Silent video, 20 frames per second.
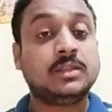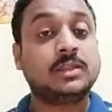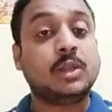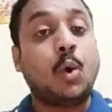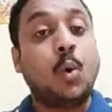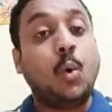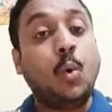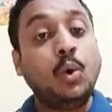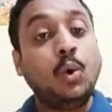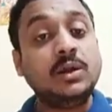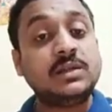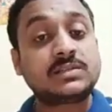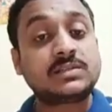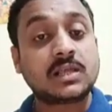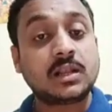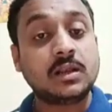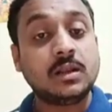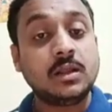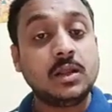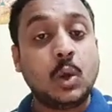The old
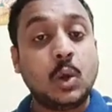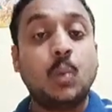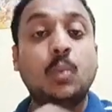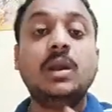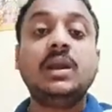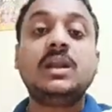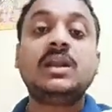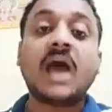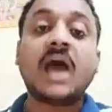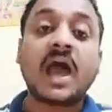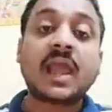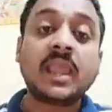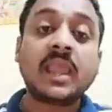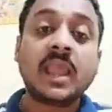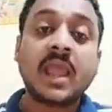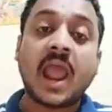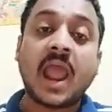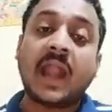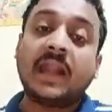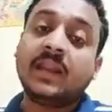cell will die
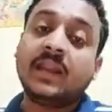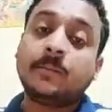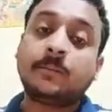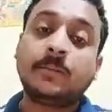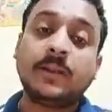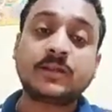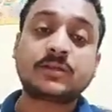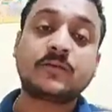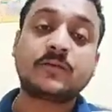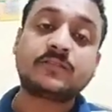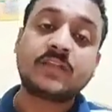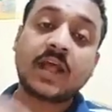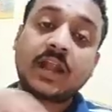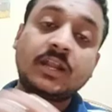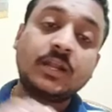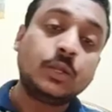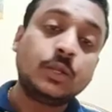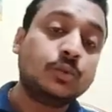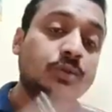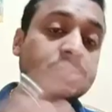and in place of
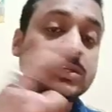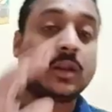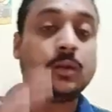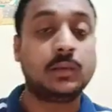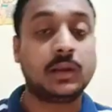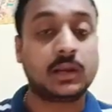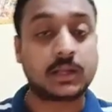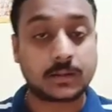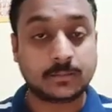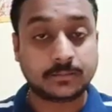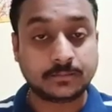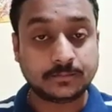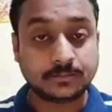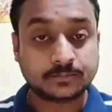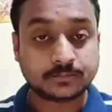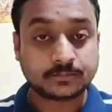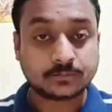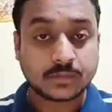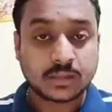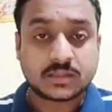that new cell will come.
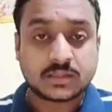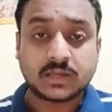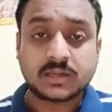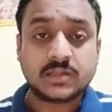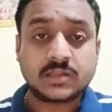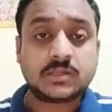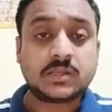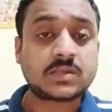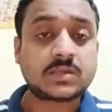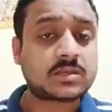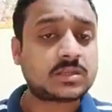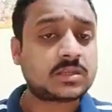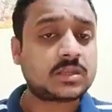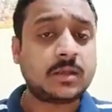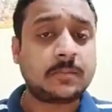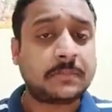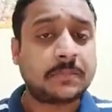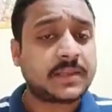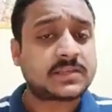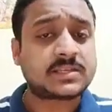That is just
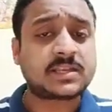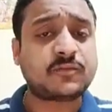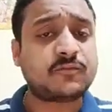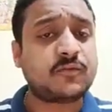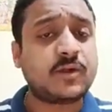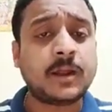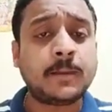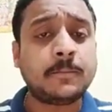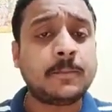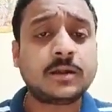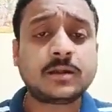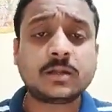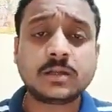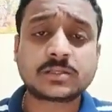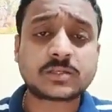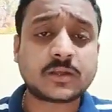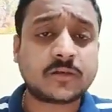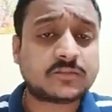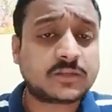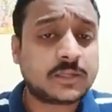the basic
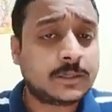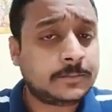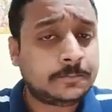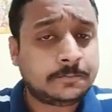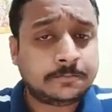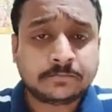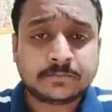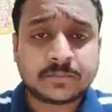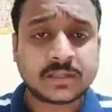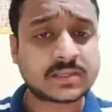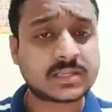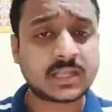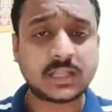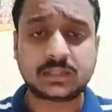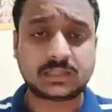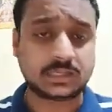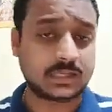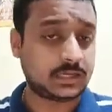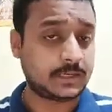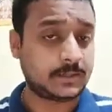fundamentals of the cell
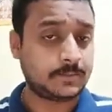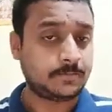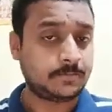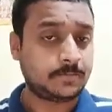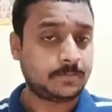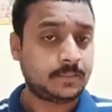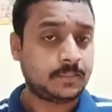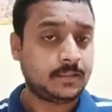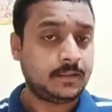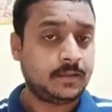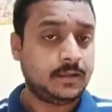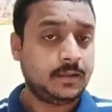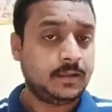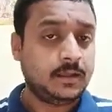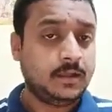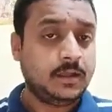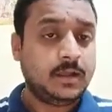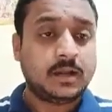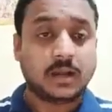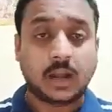theory.
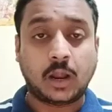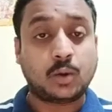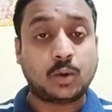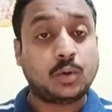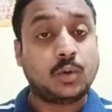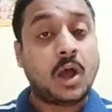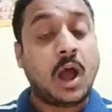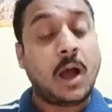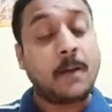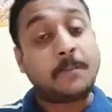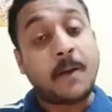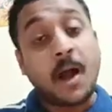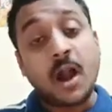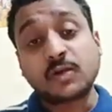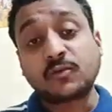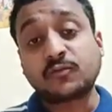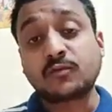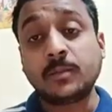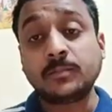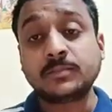Now,
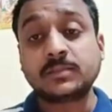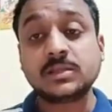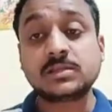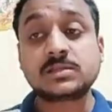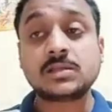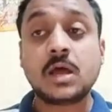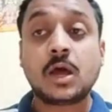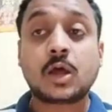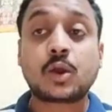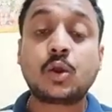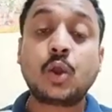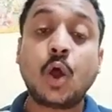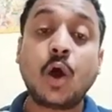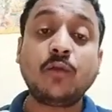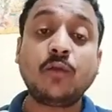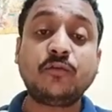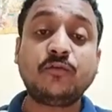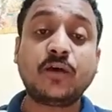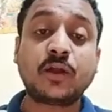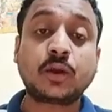apart from this,
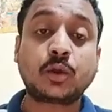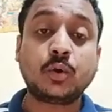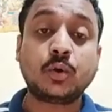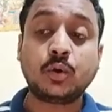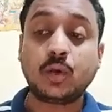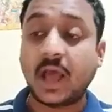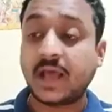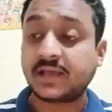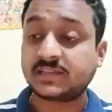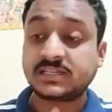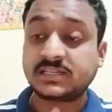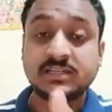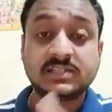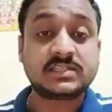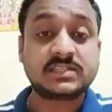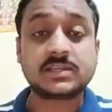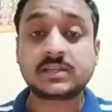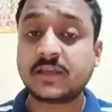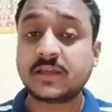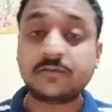Rudolf Virchow, as it
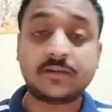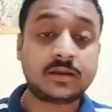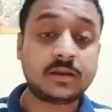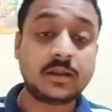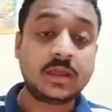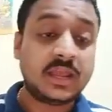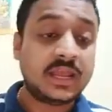is given